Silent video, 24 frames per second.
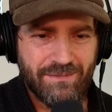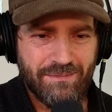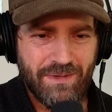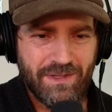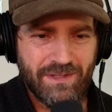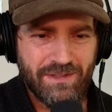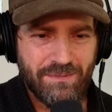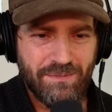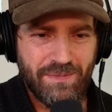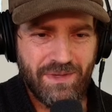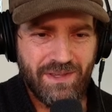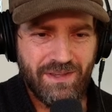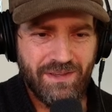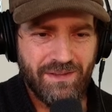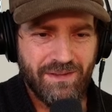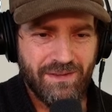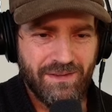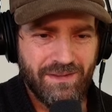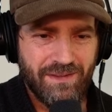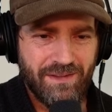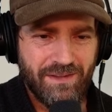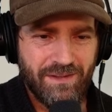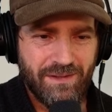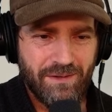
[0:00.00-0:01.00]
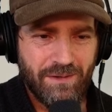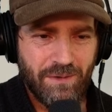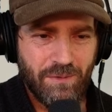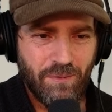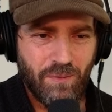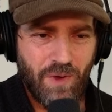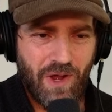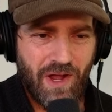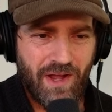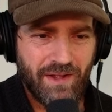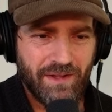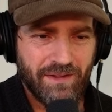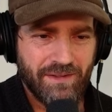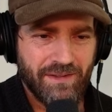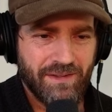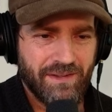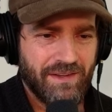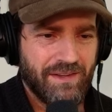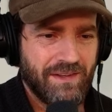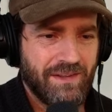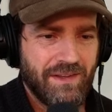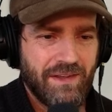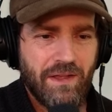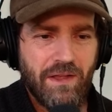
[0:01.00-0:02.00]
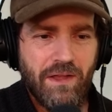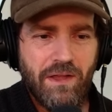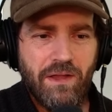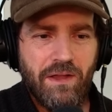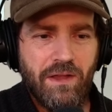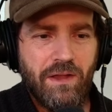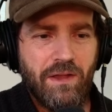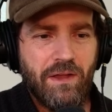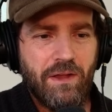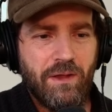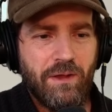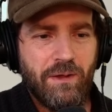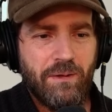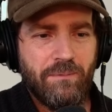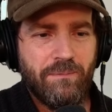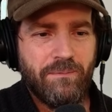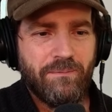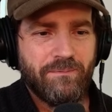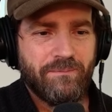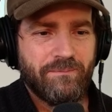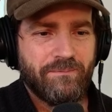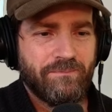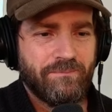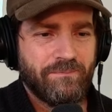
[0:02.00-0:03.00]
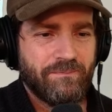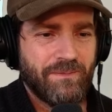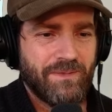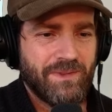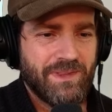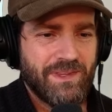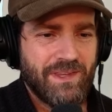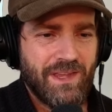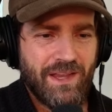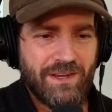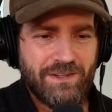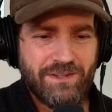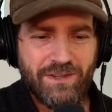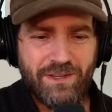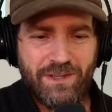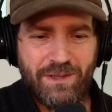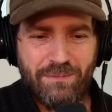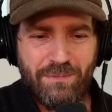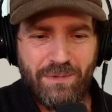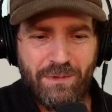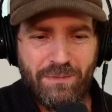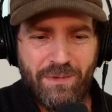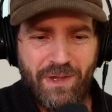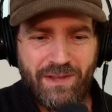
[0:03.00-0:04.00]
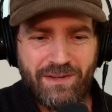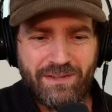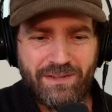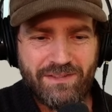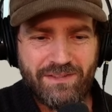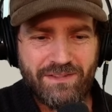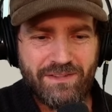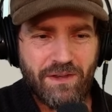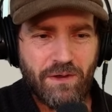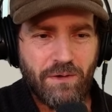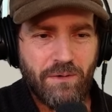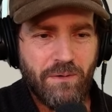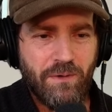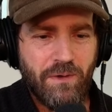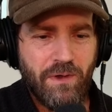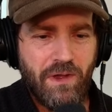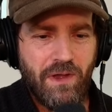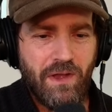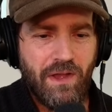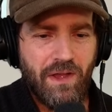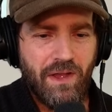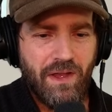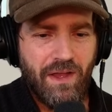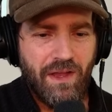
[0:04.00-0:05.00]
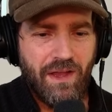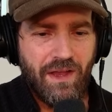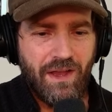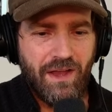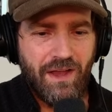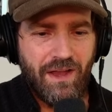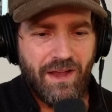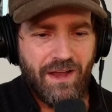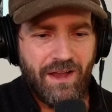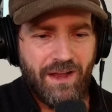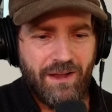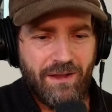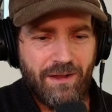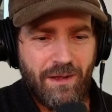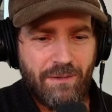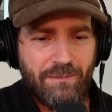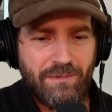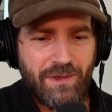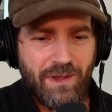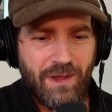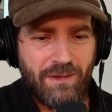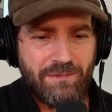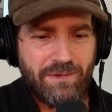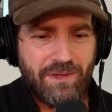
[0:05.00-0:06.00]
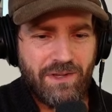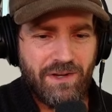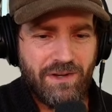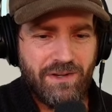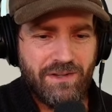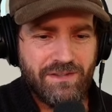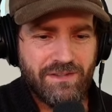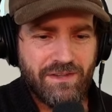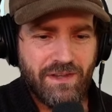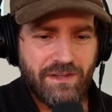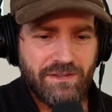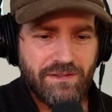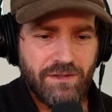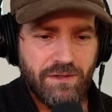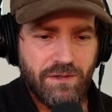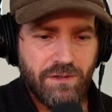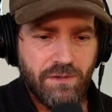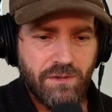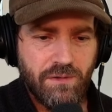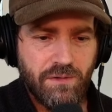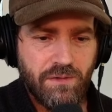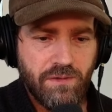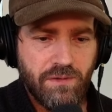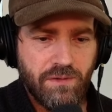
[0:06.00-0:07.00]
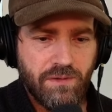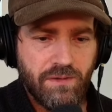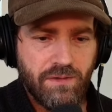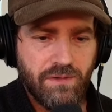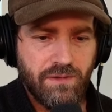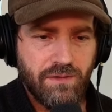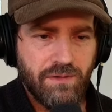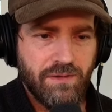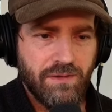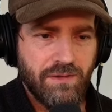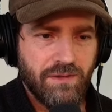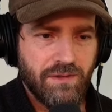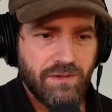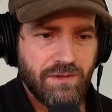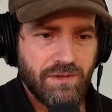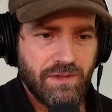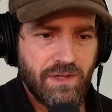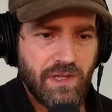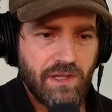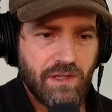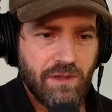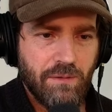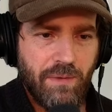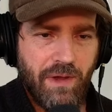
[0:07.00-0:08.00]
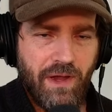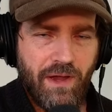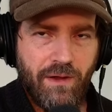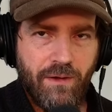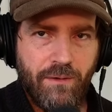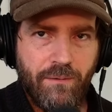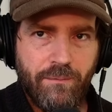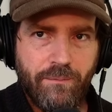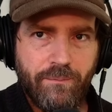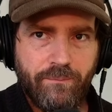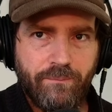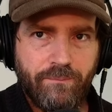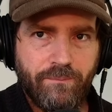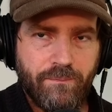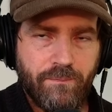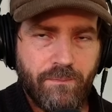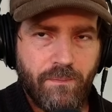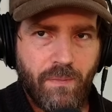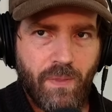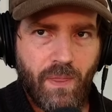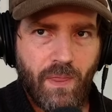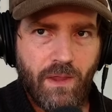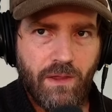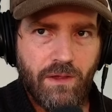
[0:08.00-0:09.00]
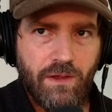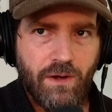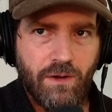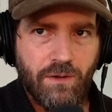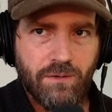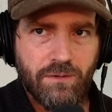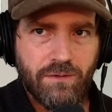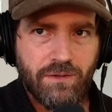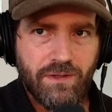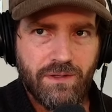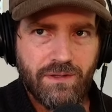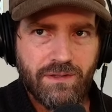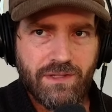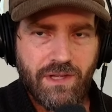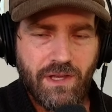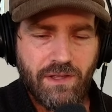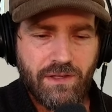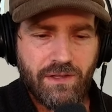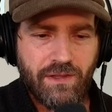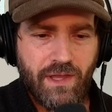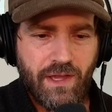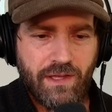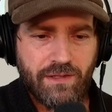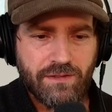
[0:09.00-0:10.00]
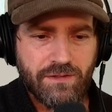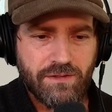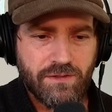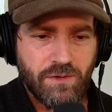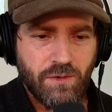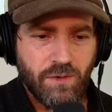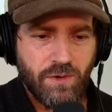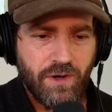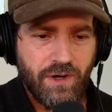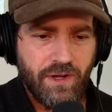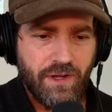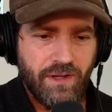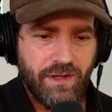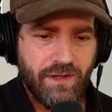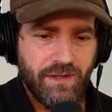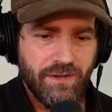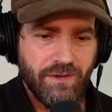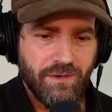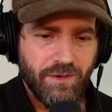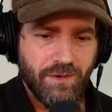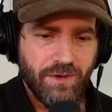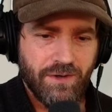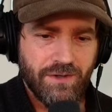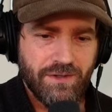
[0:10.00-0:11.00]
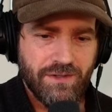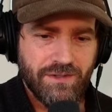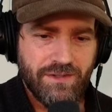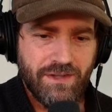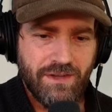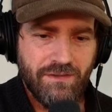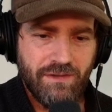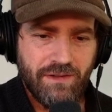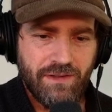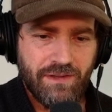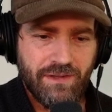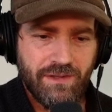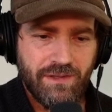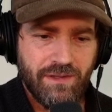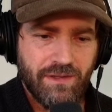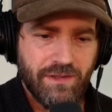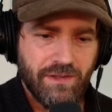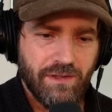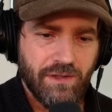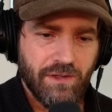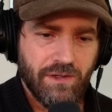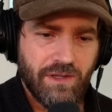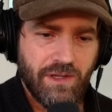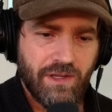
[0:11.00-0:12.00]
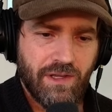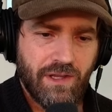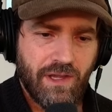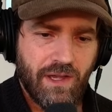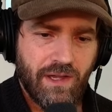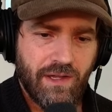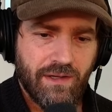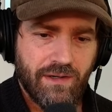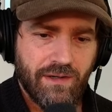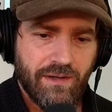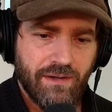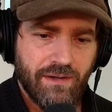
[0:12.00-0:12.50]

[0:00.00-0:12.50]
must be wild um, to actually implement. So I'm curious as you think about telling that story or just even looking at